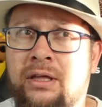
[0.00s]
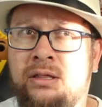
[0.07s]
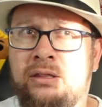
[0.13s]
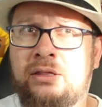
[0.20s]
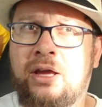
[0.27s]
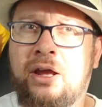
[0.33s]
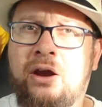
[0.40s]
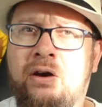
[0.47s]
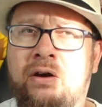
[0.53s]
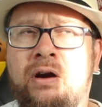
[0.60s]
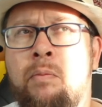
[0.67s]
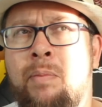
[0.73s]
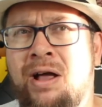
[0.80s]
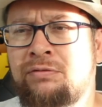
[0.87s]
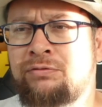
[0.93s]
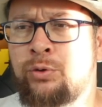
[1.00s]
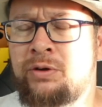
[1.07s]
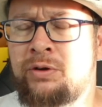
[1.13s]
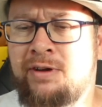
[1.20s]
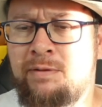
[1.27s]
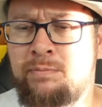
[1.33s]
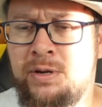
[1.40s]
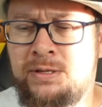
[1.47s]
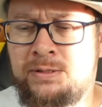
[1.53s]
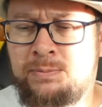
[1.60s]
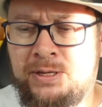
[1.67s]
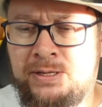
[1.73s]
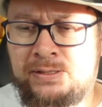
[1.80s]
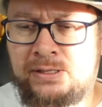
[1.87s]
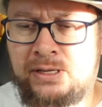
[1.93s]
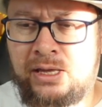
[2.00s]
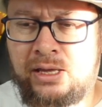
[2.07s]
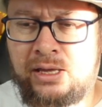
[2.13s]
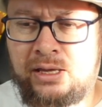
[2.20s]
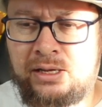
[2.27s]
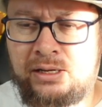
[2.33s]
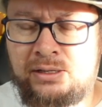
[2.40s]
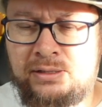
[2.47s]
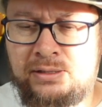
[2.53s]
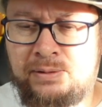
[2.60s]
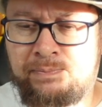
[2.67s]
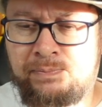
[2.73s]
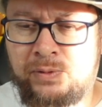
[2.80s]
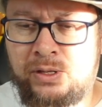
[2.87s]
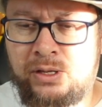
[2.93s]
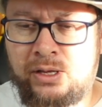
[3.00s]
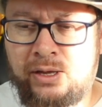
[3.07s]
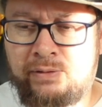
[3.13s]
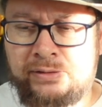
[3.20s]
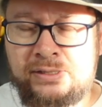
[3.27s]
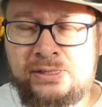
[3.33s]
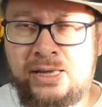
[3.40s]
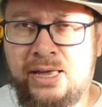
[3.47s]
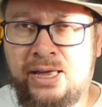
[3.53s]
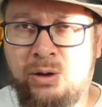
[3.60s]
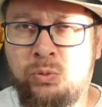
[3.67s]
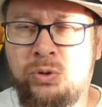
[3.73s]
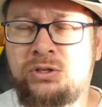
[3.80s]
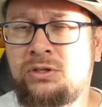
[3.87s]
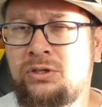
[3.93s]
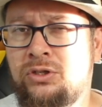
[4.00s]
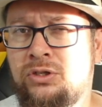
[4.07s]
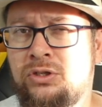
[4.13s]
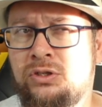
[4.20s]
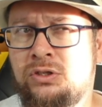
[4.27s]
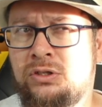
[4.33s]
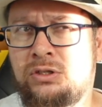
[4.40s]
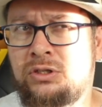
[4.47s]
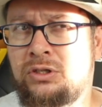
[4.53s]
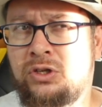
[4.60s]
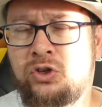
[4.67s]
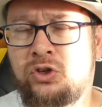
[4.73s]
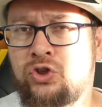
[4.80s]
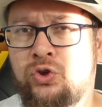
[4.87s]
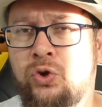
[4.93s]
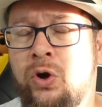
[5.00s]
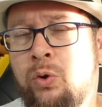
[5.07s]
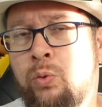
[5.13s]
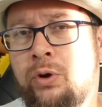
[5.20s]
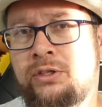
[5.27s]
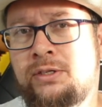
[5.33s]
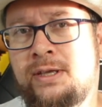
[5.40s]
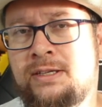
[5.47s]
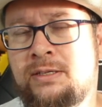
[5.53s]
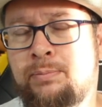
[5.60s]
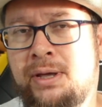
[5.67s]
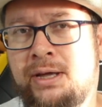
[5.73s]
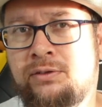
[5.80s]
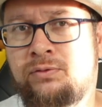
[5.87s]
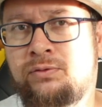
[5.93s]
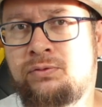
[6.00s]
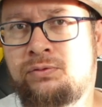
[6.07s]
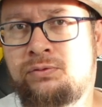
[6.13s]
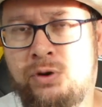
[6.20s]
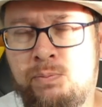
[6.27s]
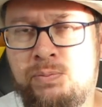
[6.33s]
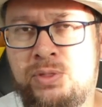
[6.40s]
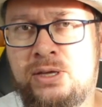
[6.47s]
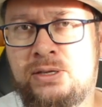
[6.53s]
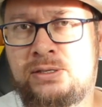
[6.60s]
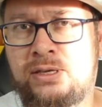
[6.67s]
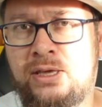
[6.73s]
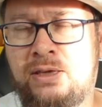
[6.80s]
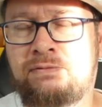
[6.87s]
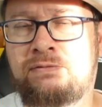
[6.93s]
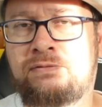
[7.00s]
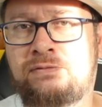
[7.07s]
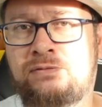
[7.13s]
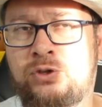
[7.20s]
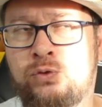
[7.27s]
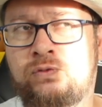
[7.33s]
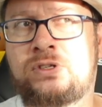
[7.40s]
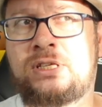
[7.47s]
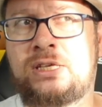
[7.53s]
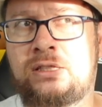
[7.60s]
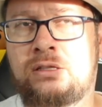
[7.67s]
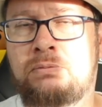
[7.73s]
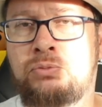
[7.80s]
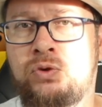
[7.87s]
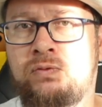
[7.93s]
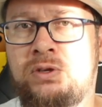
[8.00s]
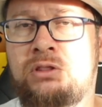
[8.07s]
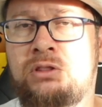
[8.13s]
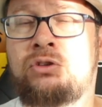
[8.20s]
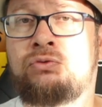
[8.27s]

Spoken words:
They're about 45 minutes apiece, and I have to say, I wasn't sure what to expect from this. If you've seen the movie The